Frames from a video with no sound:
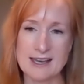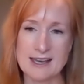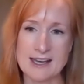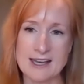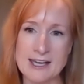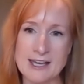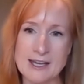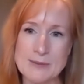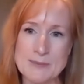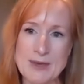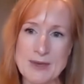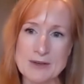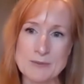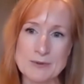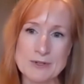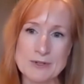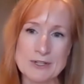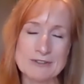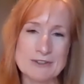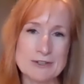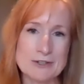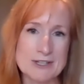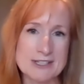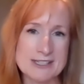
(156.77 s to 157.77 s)
um, and
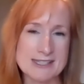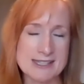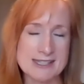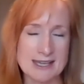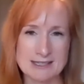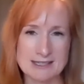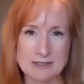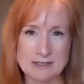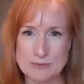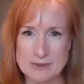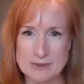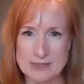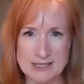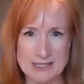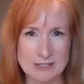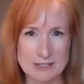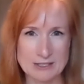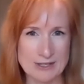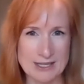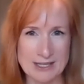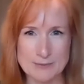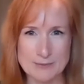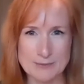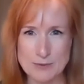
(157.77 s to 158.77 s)
we're, of course, at a really
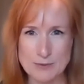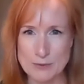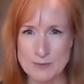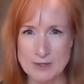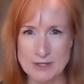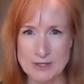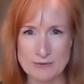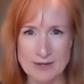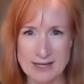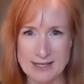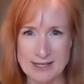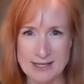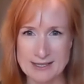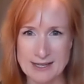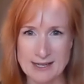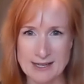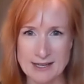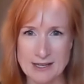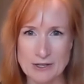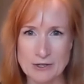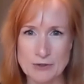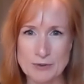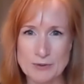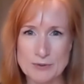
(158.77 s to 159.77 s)
unique moment right
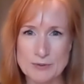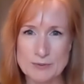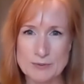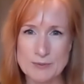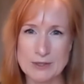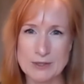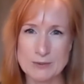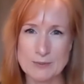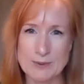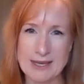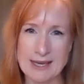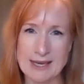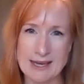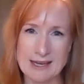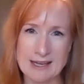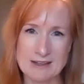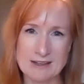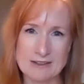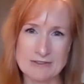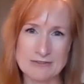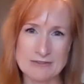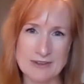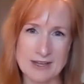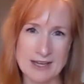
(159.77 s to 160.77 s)
now where we
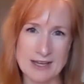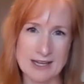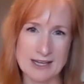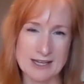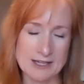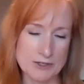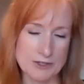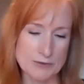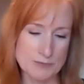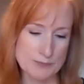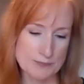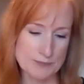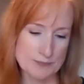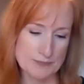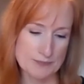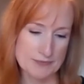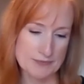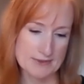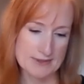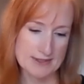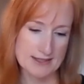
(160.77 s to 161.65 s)
have um,